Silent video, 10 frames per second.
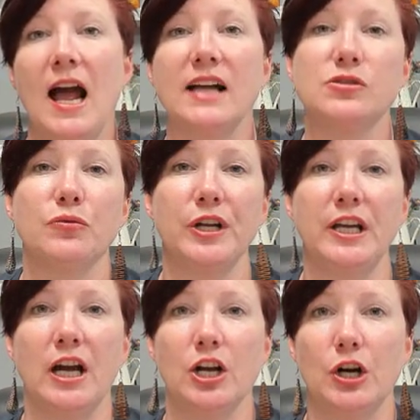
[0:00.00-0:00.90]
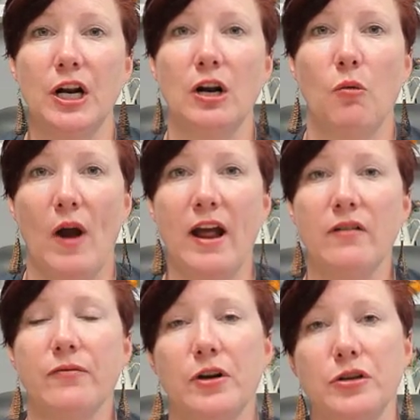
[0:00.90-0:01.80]
It's really a good way
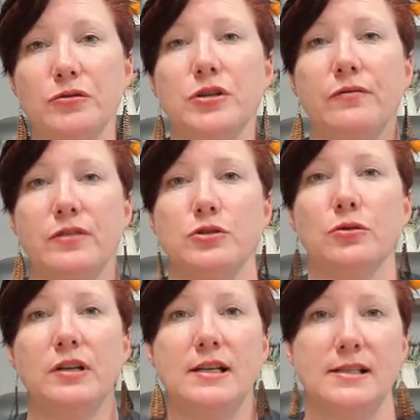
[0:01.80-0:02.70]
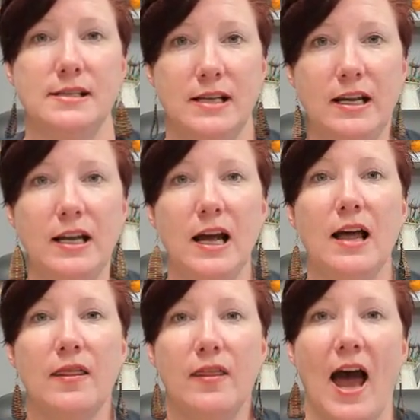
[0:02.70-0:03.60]
for you to visually see
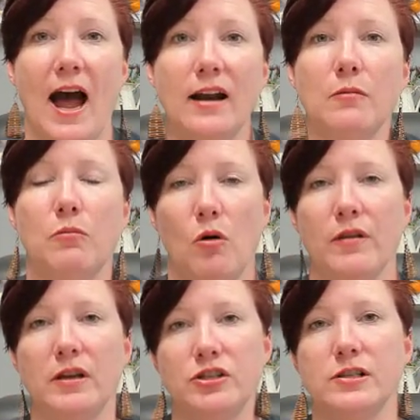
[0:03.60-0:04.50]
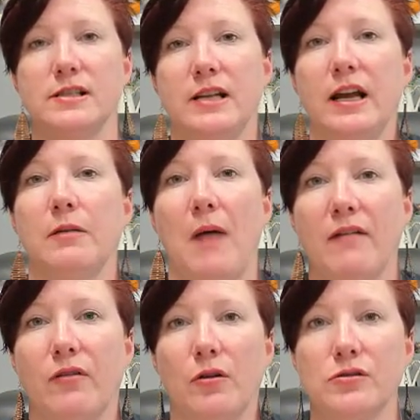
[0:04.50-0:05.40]
that more than just seeing my
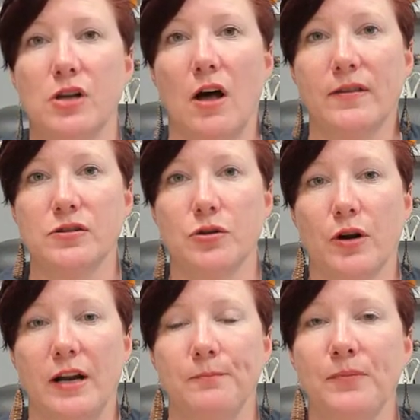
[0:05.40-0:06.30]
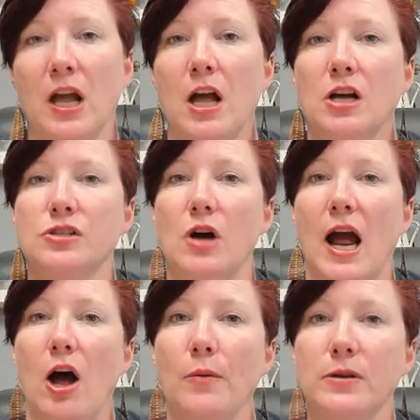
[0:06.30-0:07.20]
photos on the screen. So
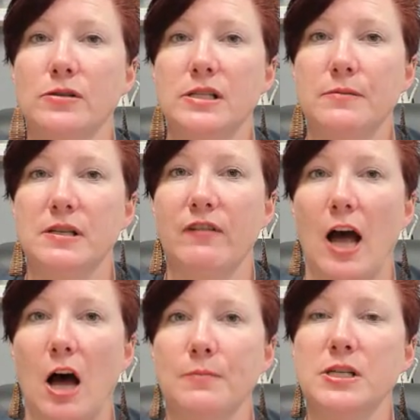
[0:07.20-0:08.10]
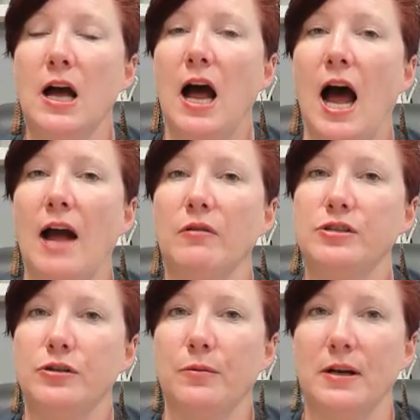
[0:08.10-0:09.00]
I hope those tips have helped. I
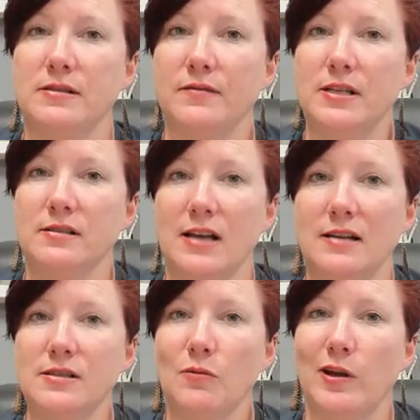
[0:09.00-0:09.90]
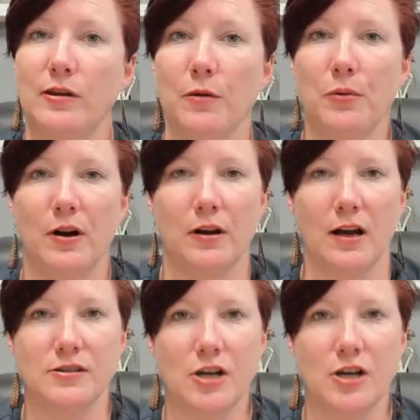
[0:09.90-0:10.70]
wish you the best of success with your print and cut